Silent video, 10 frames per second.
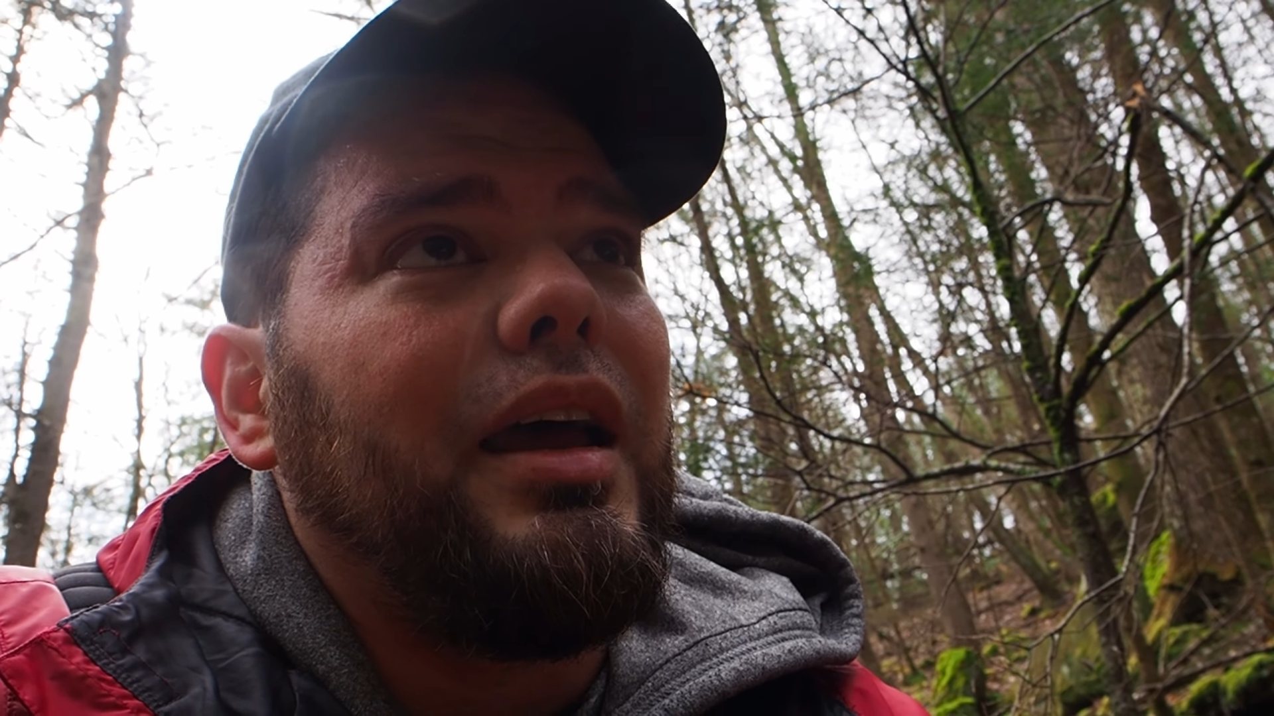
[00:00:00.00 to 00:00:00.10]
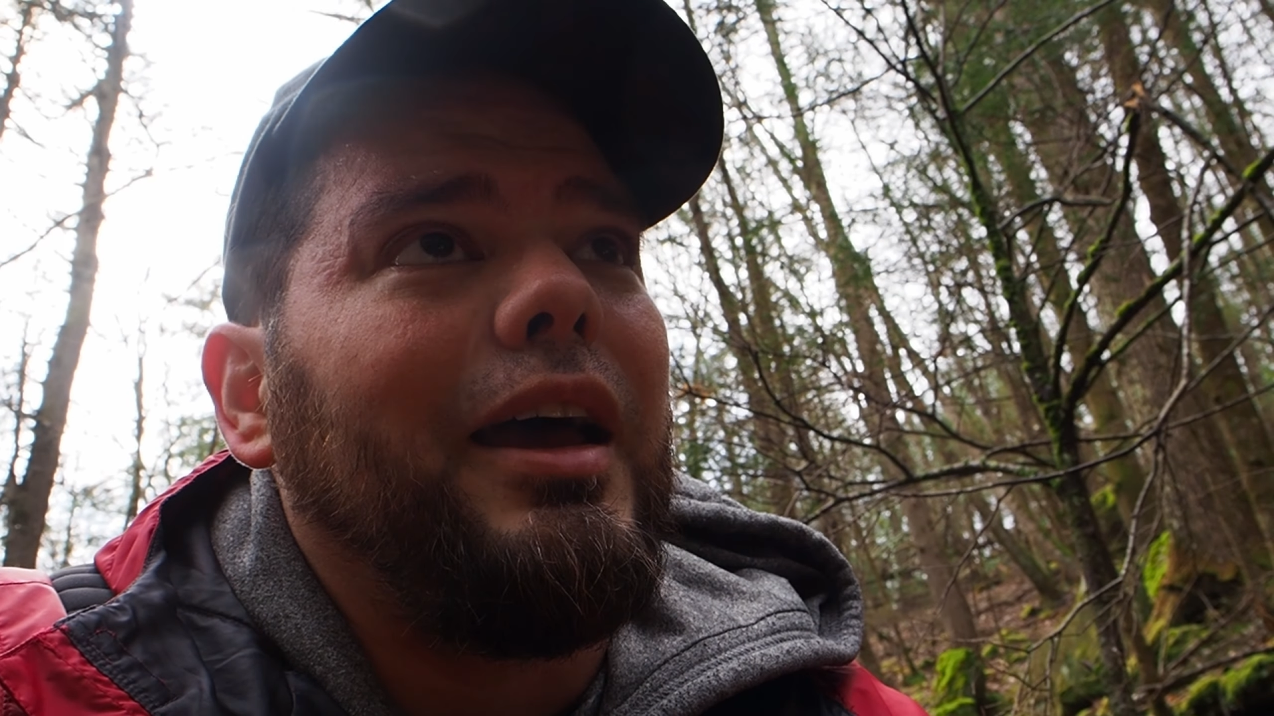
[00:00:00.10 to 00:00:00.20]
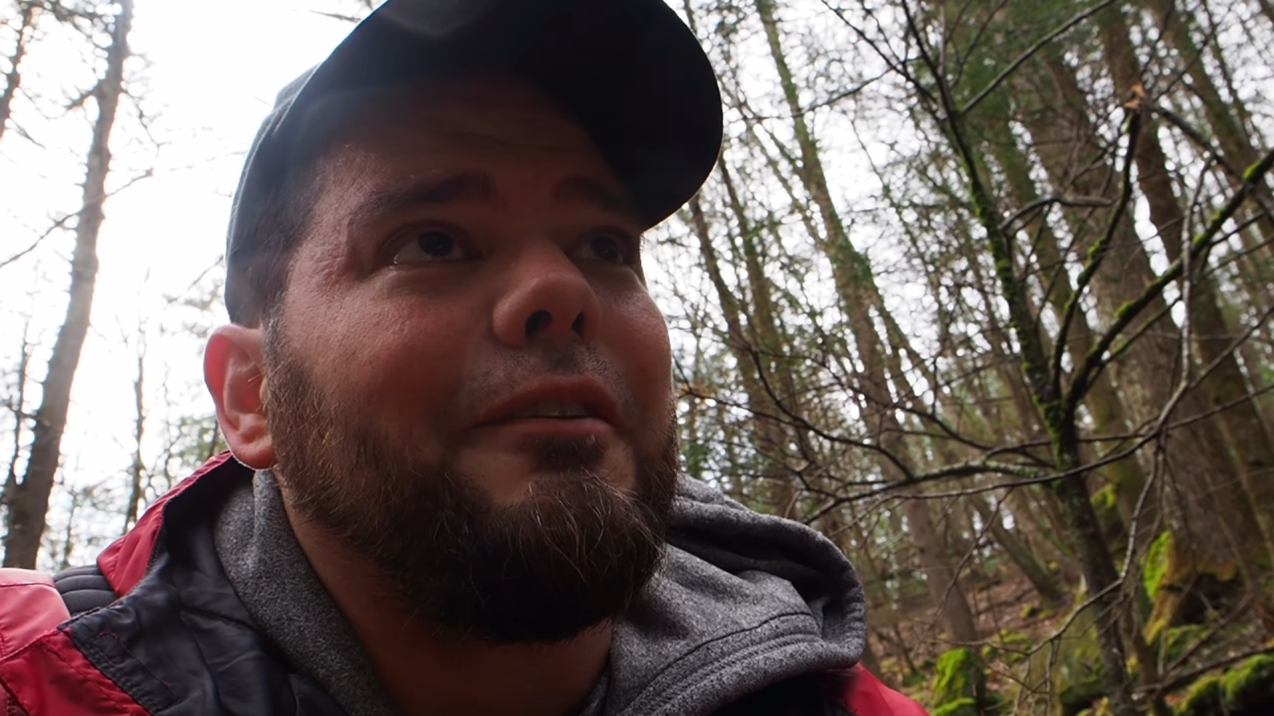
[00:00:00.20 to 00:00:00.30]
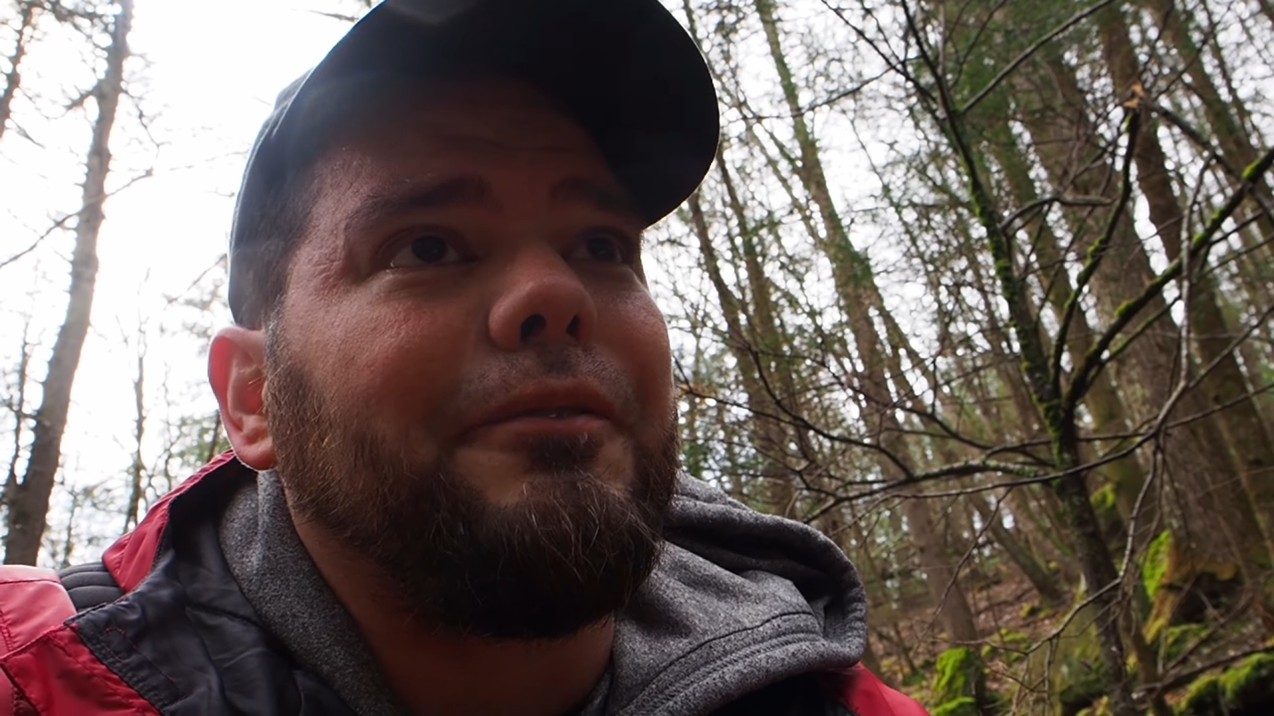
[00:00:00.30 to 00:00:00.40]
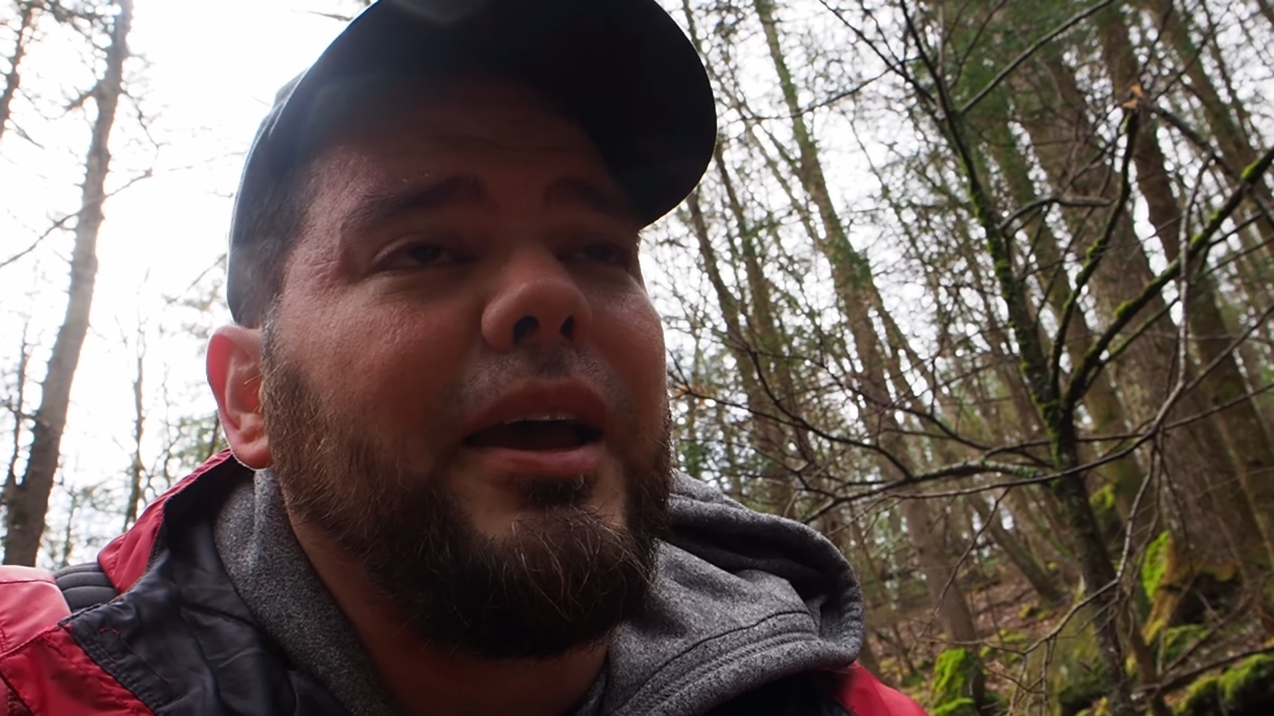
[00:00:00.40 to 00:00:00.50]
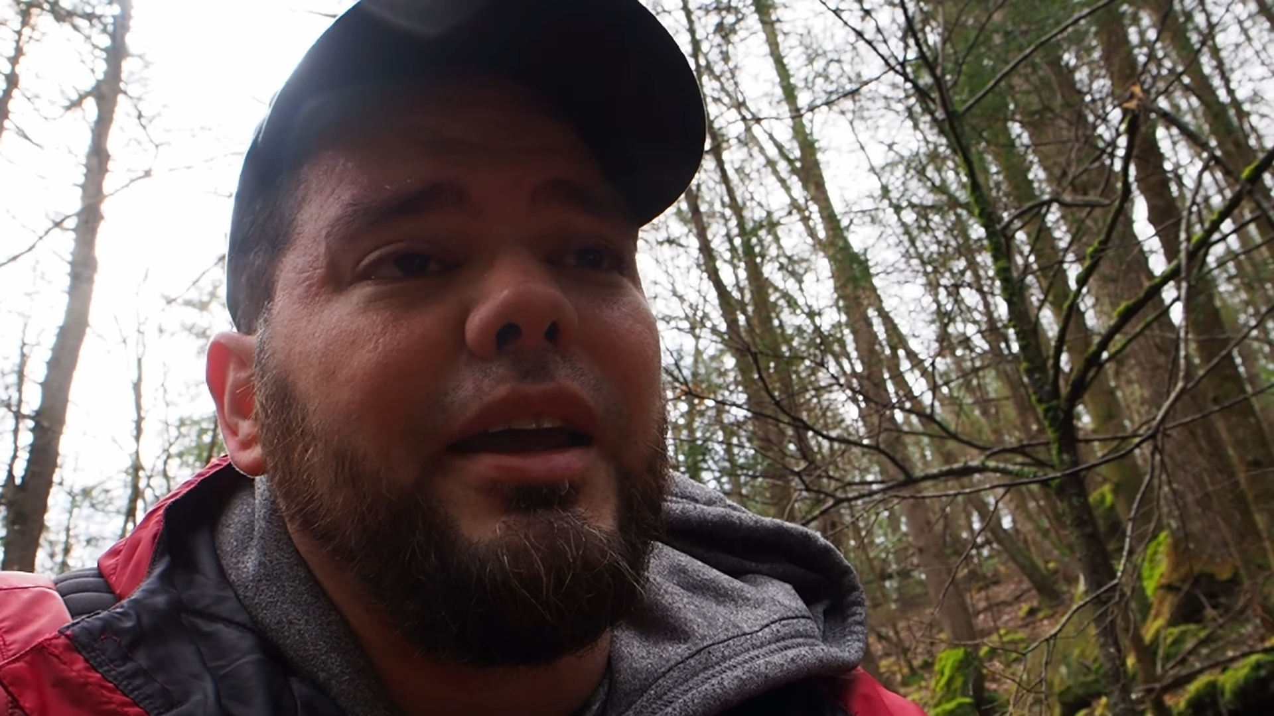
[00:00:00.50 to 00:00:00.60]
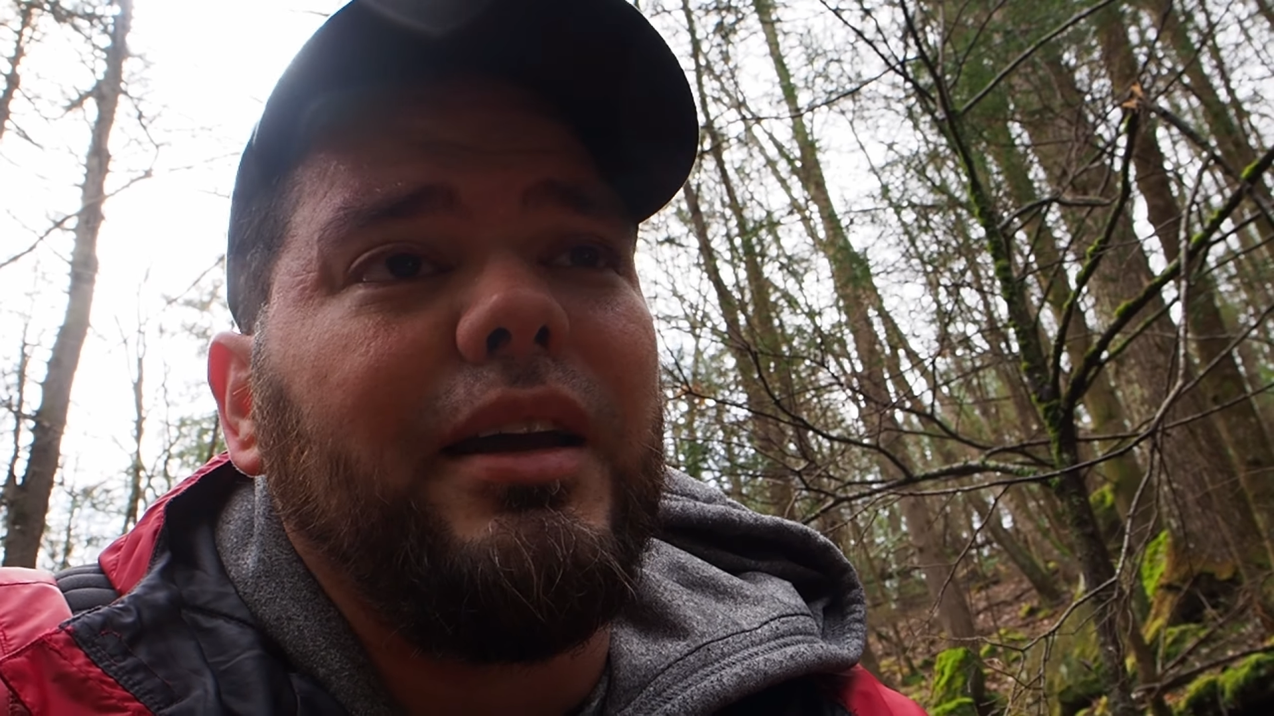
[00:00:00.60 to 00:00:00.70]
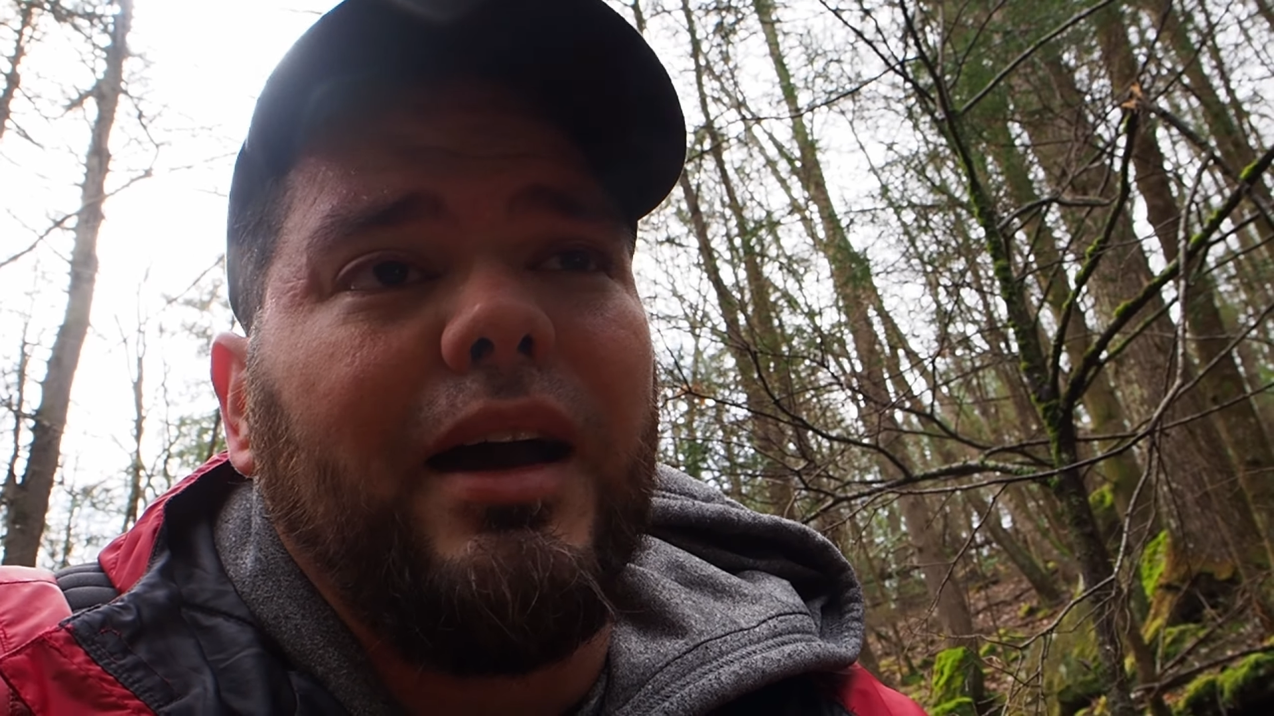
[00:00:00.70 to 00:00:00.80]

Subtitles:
f8